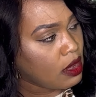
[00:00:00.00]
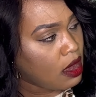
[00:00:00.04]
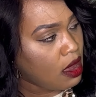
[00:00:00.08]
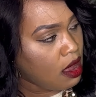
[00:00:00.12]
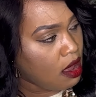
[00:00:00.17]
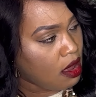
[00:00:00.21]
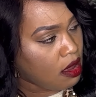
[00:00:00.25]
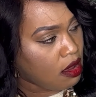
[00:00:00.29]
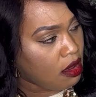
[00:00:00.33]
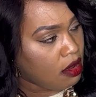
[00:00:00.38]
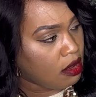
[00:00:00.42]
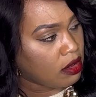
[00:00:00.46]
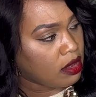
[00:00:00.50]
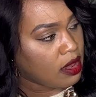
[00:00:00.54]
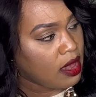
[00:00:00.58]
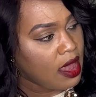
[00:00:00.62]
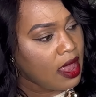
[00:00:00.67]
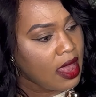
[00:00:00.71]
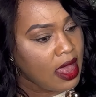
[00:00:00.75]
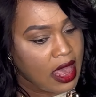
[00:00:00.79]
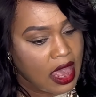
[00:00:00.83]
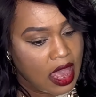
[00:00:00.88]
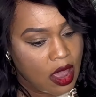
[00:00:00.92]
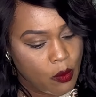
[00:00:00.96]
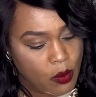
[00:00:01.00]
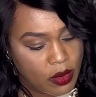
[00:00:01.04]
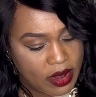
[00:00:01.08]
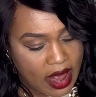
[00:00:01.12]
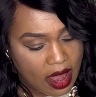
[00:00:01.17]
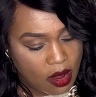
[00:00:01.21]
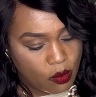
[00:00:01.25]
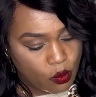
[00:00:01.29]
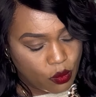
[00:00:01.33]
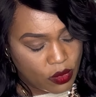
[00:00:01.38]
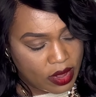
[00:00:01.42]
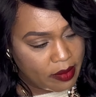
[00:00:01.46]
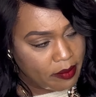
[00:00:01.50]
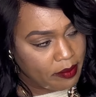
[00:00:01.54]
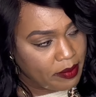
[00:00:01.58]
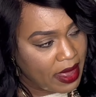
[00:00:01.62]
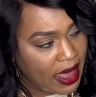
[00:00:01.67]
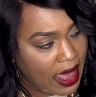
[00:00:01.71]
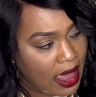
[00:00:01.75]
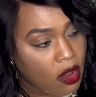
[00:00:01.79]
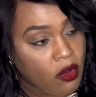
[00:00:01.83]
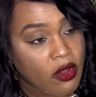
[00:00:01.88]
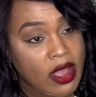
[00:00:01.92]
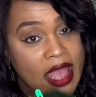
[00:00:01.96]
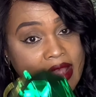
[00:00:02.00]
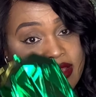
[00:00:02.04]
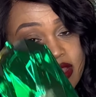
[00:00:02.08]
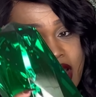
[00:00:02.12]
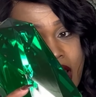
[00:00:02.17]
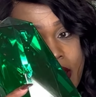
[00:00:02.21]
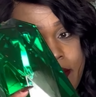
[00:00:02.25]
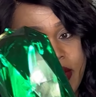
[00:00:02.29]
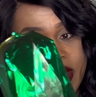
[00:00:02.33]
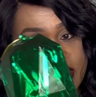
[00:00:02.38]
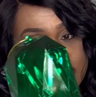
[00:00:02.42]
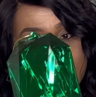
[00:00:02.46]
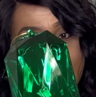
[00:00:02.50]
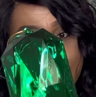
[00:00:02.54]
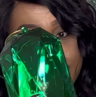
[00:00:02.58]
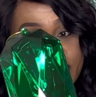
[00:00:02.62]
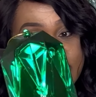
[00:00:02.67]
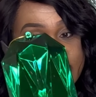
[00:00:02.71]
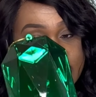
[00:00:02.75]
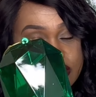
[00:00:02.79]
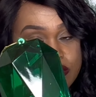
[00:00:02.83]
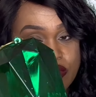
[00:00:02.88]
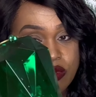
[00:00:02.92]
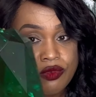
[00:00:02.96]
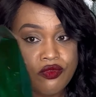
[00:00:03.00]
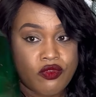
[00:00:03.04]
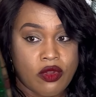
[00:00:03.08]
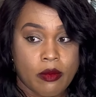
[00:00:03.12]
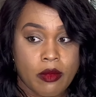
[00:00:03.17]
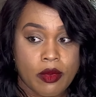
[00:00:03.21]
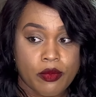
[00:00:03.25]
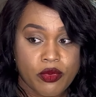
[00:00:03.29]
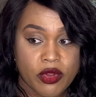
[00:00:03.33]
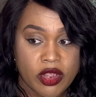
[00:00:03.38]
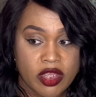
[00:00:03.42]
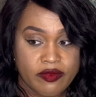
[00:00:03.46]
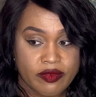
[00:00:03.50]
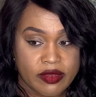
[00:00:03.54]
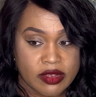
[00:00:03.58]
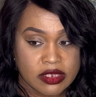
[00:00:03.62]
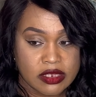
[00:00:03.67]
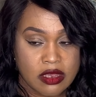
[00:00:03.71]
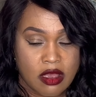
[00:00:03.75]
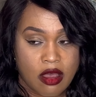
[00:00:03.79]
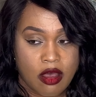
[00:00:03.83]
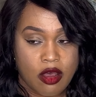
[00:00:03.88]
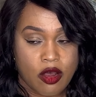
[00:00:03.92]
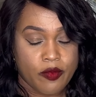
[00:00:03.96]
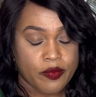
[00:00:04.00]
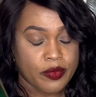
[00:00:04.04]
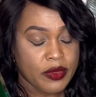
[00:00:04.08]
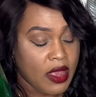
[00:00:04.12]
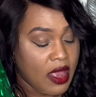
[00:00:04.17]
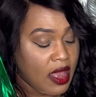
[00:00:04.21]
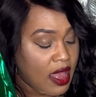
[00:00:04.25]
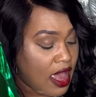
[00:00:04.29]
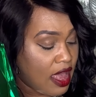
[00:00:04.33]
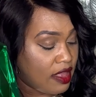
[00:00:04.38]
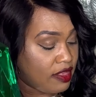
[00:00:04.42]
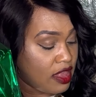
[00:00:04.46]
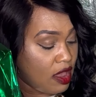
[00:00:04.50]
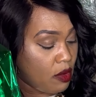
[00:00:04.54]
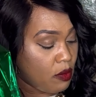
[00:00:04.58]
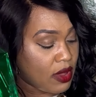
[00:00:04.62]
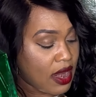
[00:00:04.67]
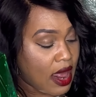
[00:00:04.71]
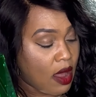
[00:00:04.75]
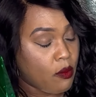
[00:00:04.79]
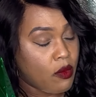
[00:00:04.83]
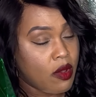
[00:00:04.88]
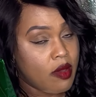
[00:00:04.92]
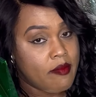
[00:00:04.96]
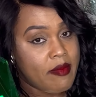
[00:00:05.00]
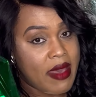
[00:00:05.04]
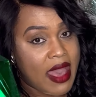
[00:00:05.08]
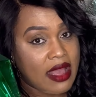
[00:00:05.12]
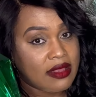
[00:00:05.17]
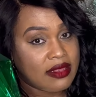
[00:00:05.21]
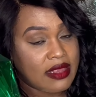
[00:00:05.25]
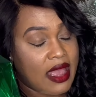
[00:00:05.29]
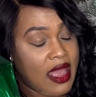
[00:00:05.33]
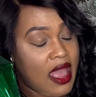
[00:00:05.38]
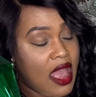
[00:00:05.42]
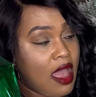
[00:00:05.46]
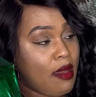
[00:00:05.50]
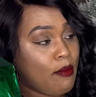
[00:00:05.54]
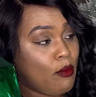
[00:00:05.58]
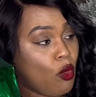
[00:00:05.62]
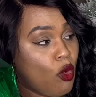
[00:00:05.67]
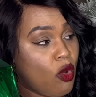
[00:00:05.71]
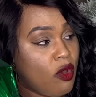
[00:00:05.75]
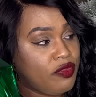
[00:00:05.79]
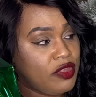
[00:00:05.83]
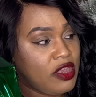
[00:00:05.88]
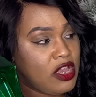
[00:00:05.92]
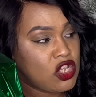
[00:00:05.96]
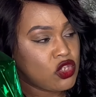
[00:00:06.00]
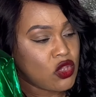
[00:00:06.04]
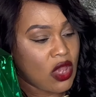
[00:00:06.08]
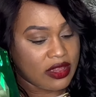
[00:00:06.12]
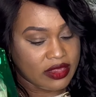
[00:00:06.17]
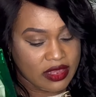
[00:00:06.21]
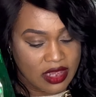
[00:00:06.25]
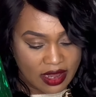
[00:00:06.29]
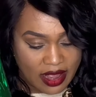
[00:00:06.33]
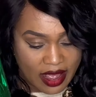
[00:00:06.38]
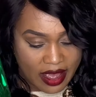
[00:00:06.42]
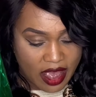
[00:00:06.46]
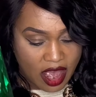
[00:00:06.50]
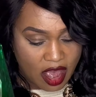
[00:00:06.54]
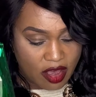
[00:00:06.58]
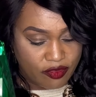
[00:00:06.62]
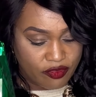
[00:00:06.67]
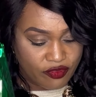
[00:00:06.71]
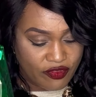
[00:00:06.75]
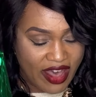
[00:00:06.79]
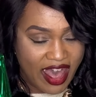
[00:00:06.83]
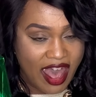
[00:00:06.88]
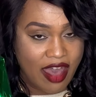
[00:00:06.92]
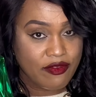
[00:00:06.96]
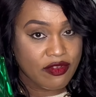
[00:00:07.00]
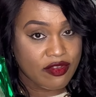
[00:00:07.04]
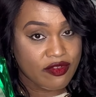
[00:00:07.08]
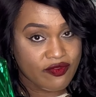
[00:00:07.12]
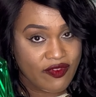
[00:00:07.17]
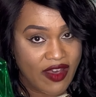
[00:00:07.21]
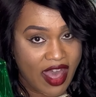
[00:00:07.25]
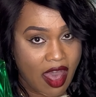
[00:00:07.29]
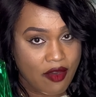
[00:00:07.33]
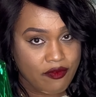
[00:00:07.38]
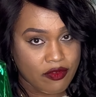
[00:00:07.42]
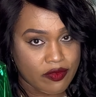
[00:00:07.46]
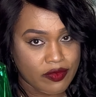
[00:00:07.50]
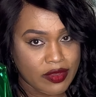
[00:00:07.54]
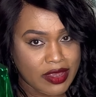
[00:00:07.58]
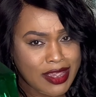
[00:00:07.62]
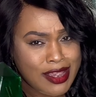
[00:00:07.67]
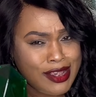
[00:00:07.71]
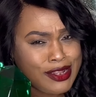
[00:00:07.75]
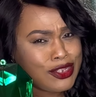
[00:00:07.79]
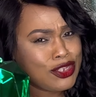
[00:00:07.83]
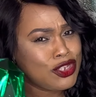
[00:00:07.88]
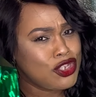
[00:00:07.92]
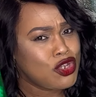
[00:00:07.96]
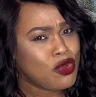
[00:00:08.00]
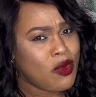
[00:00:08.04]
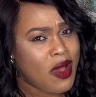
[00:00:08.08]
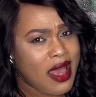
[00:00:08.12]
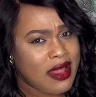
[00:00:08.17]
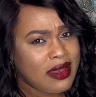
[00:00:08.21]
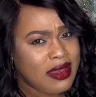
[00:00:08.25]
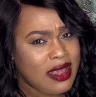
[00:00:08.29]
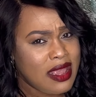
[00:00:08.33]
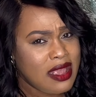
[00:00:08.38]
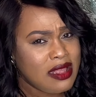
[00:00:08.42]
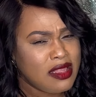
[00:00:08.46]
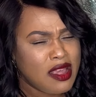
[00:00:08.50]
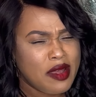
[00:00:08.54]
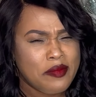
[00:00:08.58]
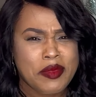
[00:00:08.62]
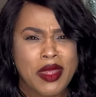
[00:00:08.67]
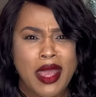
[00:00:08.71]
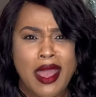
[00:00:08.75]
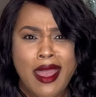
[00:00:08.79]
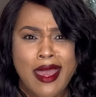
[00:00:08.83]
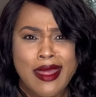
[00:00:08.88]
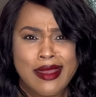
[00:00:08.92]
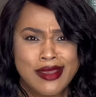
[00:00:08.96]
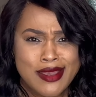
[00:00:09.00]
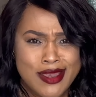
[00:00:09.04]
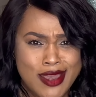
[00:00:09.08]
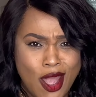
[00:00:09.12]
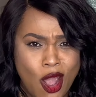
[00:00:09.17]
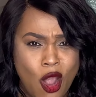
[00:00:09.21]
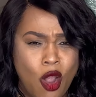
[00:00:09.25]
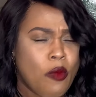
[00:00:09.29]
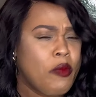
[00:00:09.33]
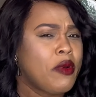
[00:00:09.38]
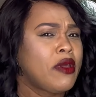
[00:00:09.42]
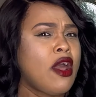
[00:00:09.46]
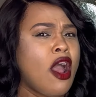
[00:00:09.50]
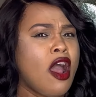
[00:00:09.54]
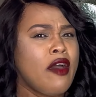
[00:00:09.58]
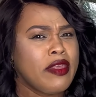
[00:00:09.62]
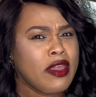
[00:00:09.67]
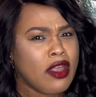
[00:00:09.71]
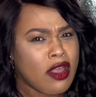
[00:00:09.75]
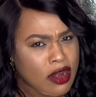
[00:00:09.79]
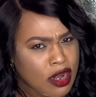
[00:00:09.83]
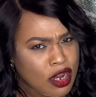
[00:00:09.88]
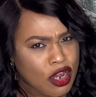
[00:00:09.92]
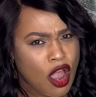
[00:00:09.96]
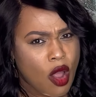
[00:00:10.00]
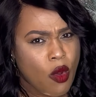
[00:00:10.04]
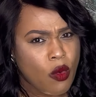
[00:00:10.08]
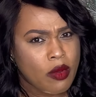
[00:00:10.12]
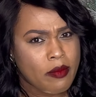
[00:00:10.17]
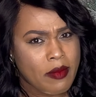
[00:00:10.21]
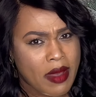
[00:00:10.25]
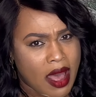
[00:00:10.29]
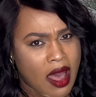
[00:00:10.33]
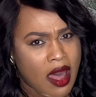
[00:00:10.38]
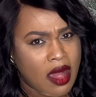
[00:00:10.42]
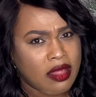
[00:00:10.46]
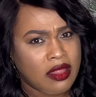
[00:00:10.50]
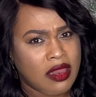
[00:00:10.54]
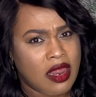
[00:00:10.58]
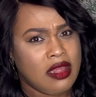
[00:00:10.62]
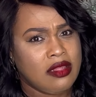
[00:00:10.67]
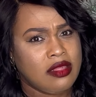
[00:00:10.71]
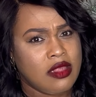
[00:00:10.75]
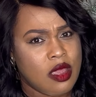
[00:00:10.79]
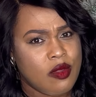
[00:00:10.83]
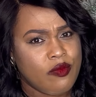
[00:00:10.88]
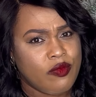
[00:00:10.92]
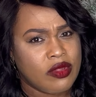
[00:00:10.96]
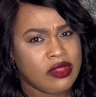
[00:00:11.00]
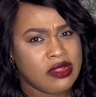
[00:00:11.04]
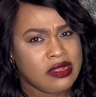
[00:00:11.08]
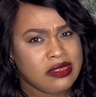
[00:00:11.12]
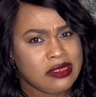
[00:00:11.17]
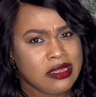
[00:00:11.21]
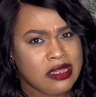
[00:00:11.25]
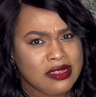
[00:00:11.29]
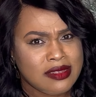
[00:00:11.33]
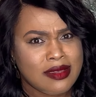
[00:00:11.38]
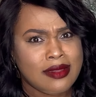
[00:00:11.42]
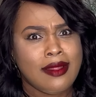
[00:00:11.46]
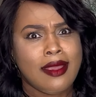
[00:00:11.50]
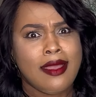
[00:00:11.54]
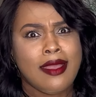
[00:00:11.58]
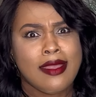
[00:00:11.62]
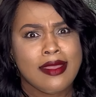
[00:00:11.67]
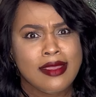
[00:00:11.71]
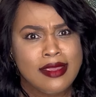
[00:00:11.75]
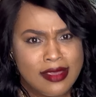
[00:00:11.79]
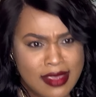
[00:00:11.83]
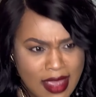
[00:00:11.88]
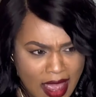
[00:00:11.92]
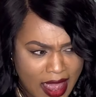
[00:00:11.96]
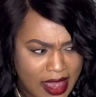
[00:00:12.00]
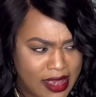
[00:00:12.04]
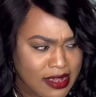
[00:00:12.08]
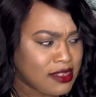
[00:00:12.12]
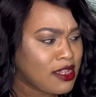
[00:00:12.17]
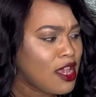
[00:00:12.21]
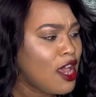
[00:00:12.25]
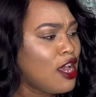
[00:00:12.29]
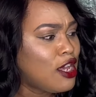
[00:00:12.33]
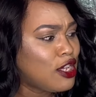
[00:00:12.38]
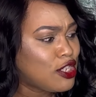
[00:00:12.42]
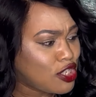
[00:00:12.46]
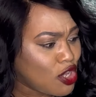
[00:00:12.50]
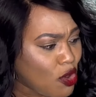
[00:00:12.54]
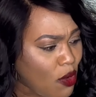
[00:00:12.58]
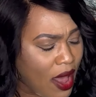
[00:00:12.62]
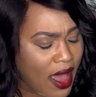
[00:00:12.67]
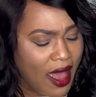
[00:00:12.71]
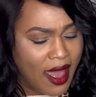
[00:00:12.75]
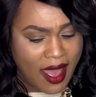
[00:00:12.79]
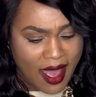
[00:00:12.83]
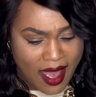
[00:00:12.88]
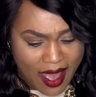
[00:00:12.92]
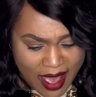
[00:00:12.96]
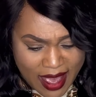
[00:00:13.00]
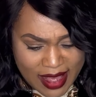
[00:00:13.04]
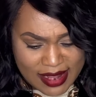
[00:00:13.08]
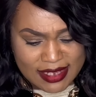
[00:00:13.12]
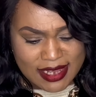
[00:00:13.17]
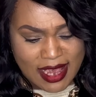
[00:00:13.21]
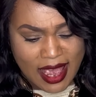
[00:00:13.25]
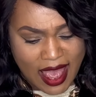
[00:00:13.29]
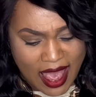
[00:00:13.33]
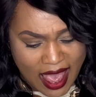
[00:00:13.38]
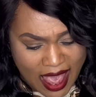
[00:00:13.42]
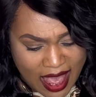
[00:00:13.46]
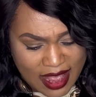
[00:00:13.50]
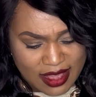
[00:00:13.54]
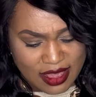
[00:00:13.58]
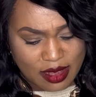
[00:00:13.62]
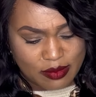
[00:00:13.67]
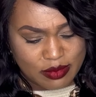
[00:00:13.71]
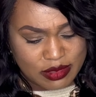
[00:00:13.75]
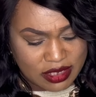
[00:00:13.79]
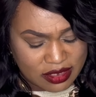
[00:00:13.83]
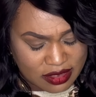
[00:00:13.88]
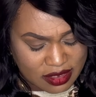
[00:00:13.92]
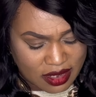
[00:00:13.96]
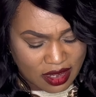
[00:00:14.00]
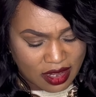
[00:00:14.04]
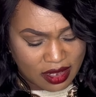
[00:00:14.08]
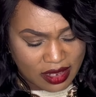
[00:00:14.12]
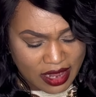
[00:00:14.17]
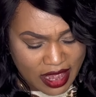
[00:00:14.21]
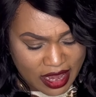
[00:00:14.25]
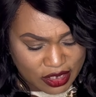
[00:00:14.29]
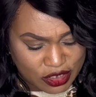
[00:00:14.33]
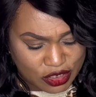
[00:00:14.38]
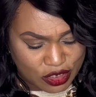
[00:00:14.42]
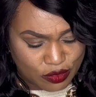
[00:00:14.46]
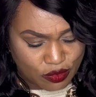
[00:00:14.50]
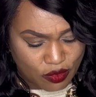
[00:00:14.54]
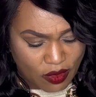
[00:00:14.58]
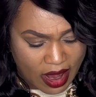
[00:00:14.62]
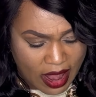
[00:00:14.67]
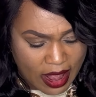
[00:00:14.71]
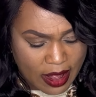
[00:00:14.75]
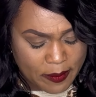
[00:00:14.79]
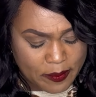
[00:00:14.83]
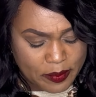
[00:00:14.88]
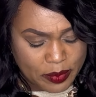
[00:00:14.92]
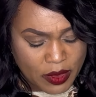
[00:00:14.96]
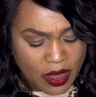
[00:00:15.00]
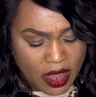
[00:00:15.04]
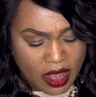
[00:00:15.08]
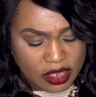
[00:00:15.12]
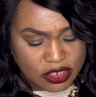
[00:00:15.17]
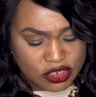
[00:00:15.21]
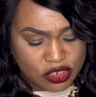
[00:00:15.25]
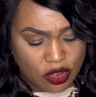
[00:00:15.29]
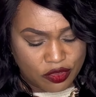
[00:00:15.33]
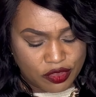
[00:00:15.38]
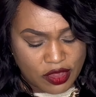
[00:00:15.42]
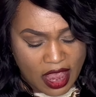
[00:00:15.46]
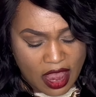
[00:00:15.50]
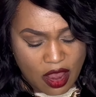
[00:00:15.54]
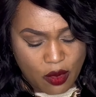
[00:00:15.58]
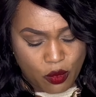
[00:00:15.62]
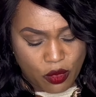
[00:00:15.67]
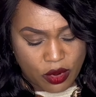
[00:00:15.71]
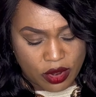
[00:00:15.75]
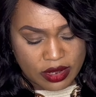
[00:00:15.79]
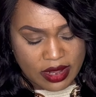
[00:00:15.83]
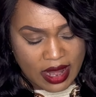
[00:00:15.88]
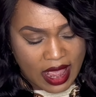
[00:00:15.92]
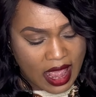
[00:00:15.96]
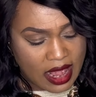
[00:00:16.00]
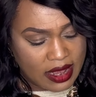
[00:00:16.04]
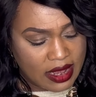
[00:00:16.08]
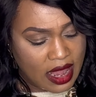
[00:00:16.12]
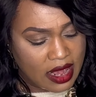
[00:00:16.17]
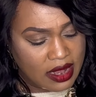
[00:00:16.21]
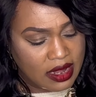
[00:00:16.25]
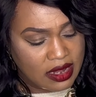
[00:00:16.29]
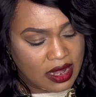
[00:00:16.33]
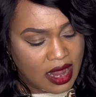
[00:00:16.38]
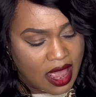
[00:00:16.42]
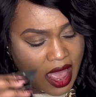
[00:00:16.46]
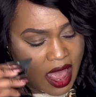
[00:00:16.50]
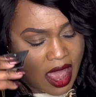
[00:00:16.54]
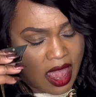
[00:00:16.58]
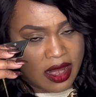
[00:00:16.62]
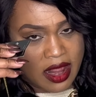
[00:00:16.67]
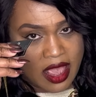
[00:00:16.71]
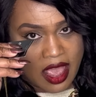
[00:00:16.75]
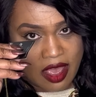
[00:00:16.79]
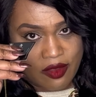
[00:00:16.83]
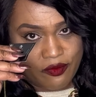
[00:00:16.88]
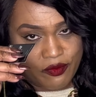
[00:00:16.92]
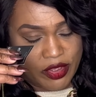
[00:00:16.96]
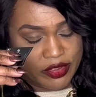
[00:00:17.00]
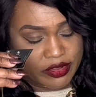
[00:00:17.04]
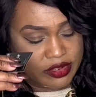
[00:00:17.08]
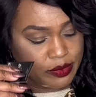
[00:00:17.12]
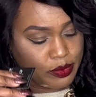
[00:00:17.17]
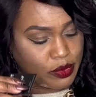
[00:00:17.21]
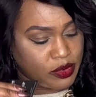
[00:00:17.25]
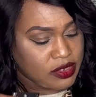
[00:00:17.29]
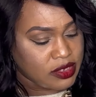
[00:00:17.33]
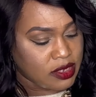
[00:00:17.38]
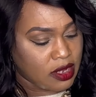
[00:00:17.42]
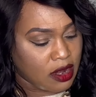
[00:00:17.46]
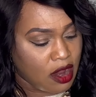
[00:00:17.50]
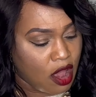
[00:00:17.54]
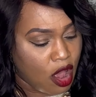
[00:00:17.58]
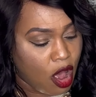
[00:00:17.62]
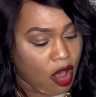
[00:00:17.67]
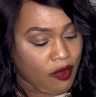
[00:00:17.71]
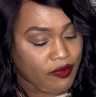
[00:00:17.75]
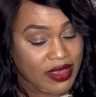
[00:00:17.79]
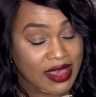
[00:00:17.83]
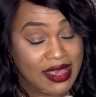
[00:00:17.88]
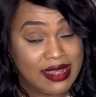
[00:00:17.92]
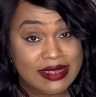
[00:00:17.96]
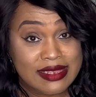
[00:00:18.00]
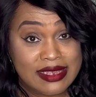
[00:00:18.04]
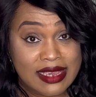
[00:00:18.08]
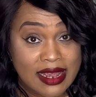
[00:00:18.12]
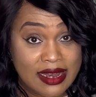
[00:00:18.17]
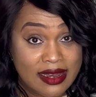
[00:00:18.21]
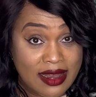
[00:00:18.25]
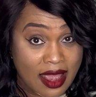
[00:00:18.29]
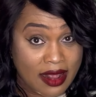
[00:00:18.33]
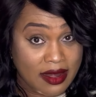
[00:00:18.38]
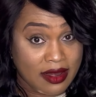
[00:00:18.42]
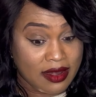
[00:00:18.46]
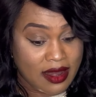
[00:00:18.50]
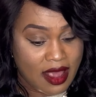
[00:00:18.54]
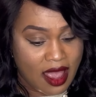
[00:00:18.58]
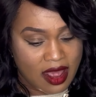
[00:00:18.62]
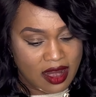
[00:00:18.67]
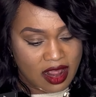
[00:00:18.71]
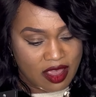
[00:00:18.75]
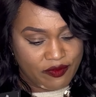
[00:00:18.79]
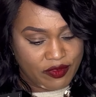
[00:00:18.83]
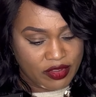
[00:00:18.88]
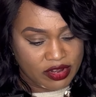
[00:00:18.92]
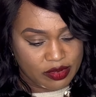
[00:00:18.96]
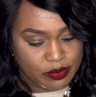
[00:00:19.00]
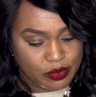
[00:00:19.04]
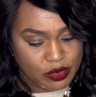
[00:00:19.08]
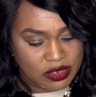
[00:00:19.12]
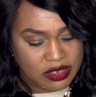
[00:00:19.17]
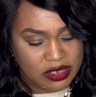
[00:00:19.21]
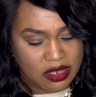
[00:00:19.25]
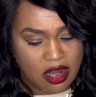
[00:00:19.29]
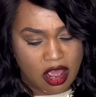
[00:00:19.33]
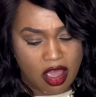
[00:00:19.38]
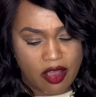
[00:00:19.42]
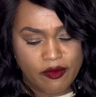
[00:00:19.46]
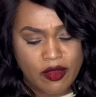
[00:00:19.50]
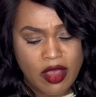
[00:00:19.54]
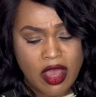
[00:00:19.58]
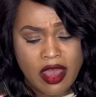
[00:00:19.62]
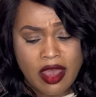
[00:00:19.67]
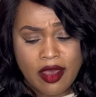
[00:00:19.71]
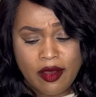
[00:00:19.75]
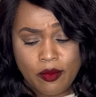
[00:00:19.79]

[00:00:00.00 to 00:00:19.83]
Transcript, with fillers: haul. And when I went back, okay, I think I picked up this one from a previous haul. And then when I went back, they had more of these. So I think I have five and five of each. Do I need them? No, but are they going to go with my holiday theme for the season? Yes. So I had to add them to the collection, right? So they were $9.99 at 50% off and $10.99 at 50% off.